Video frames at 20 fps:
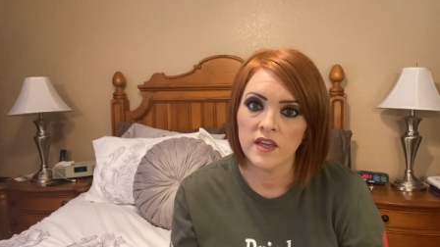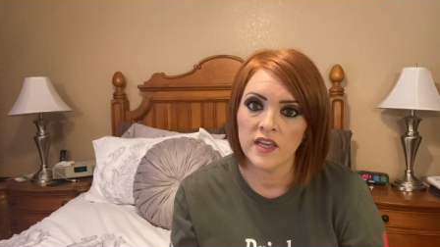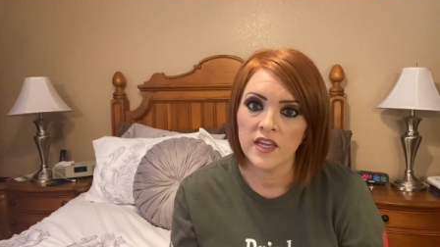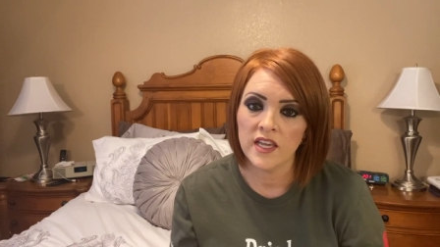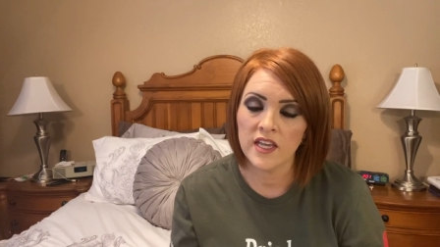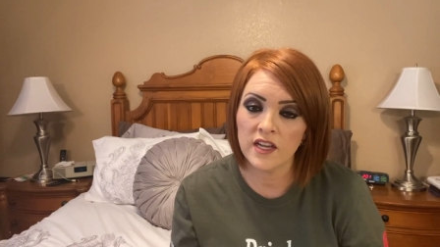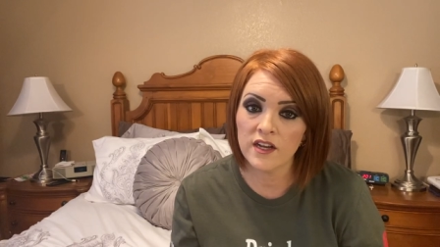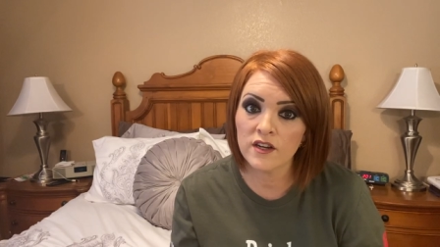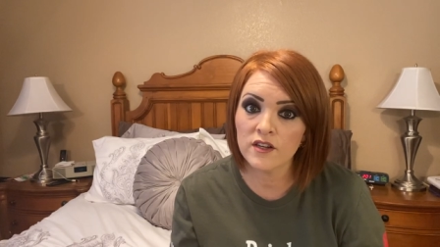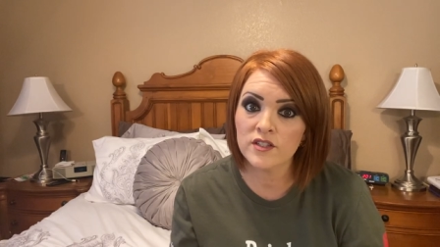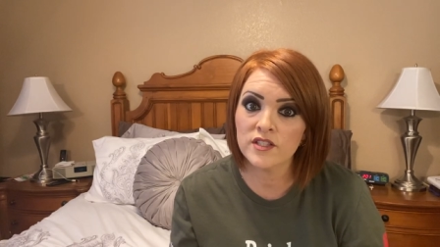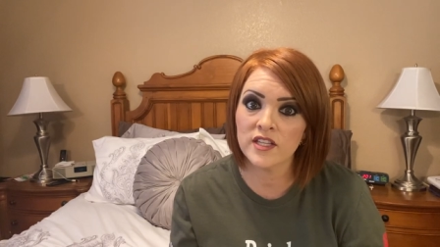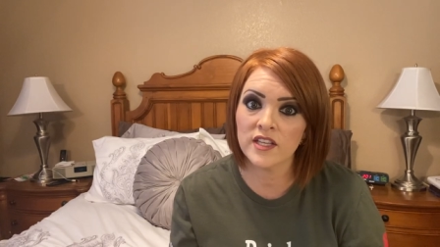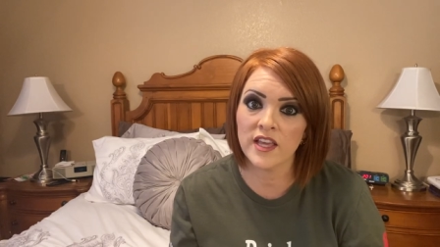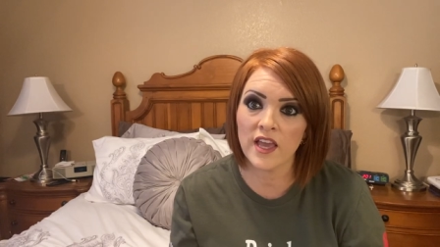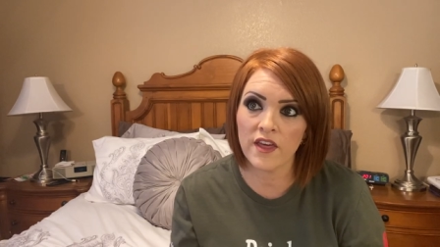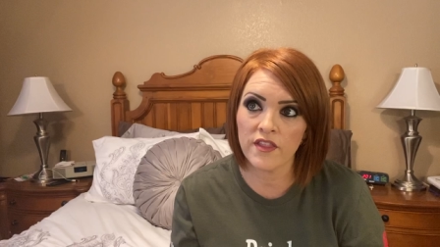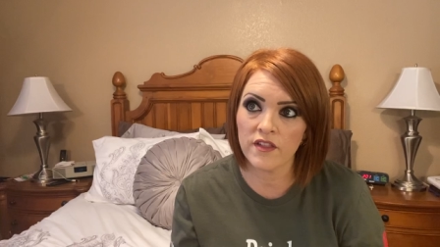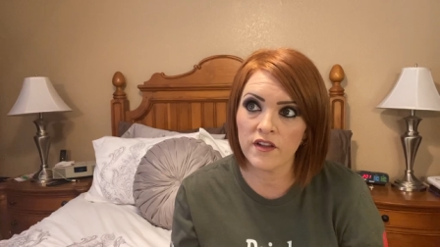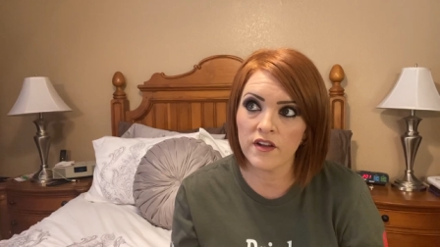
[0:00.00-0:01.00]
here
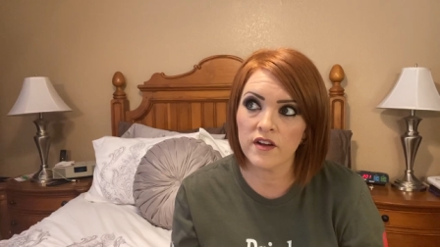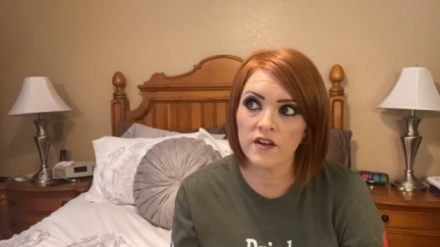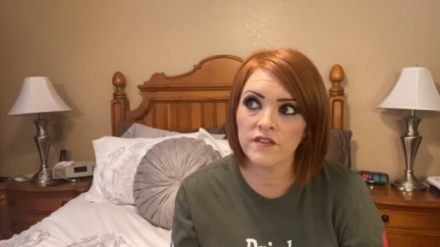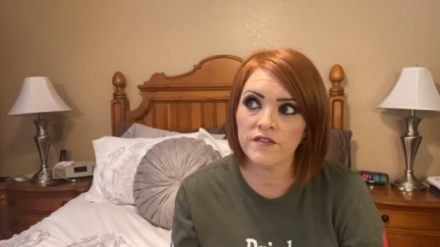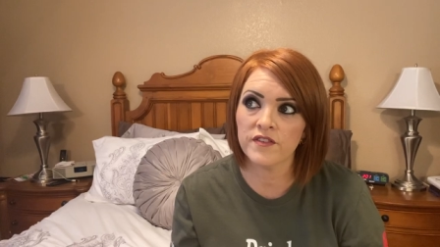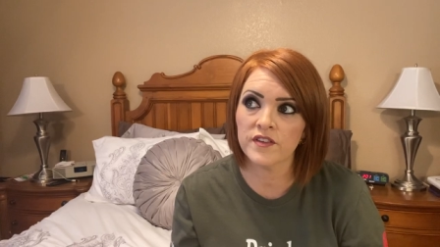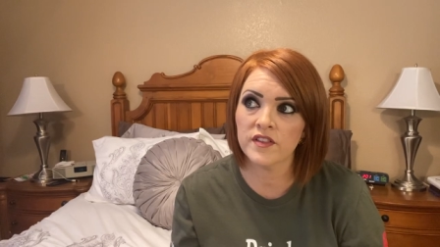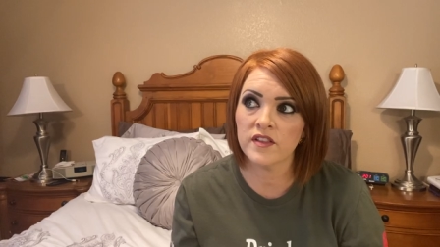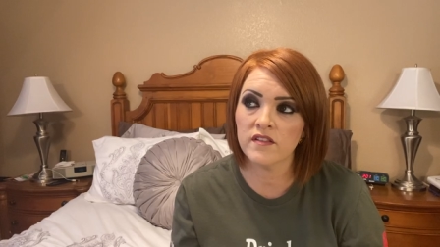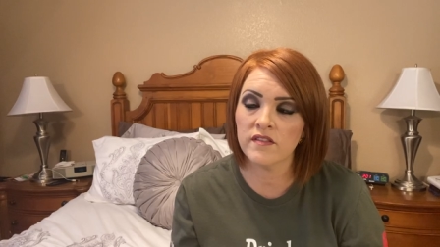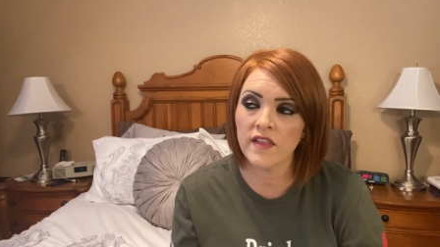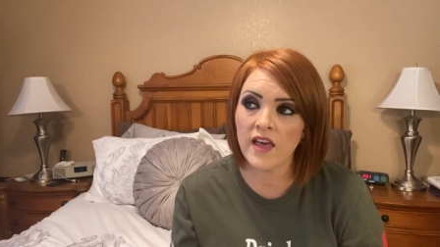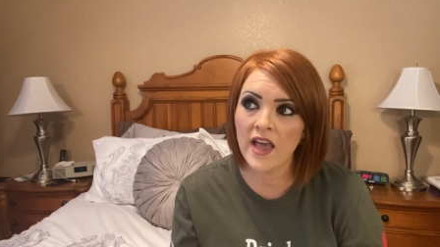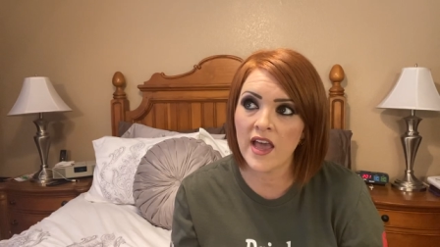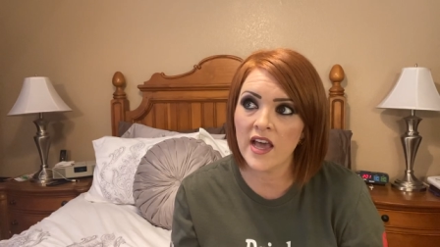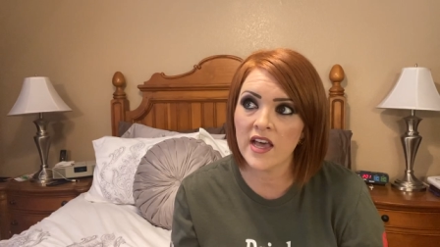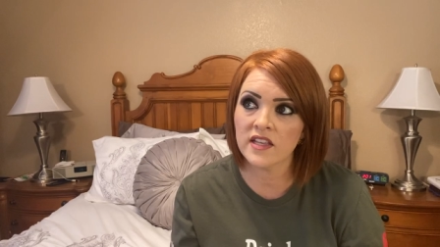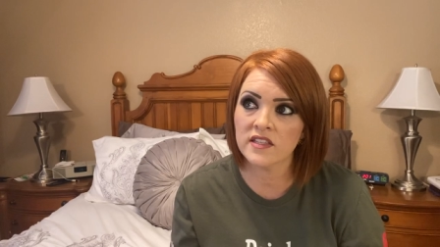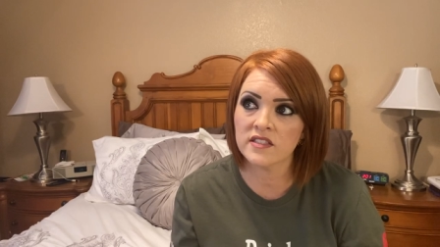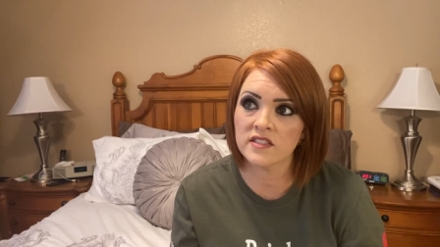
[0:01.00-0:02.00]
together for the
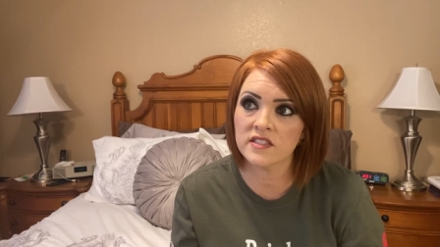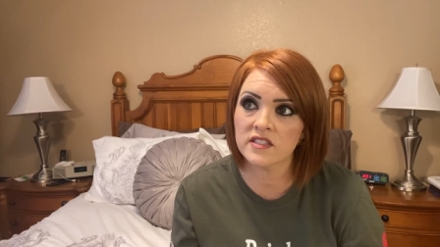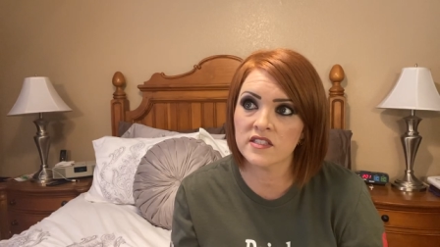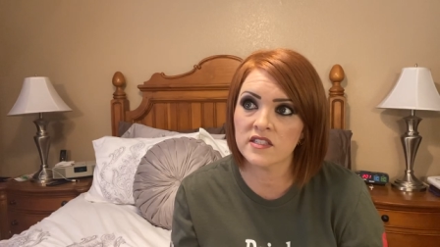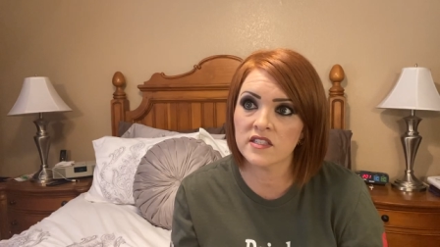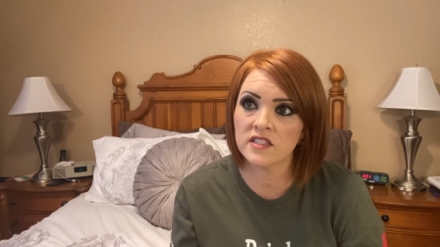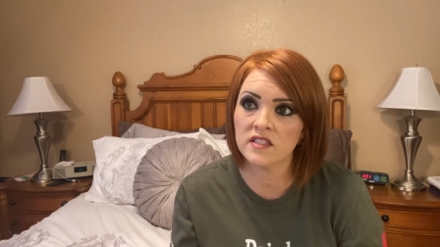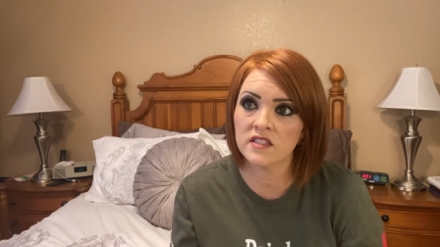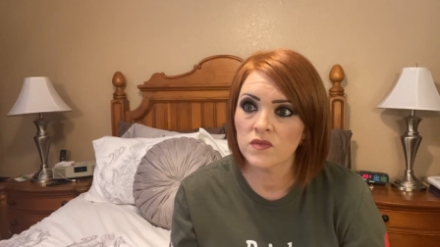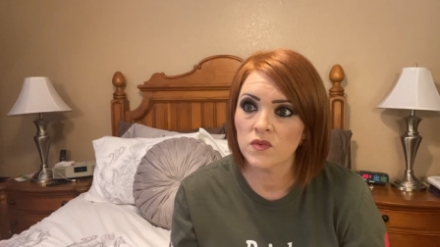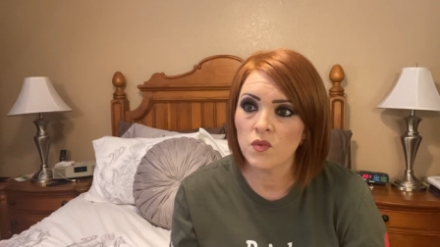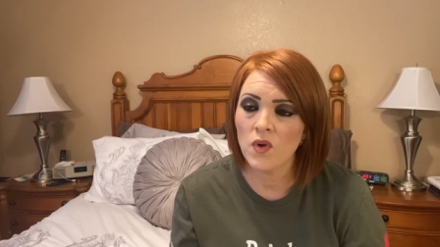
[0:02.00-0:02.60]
last,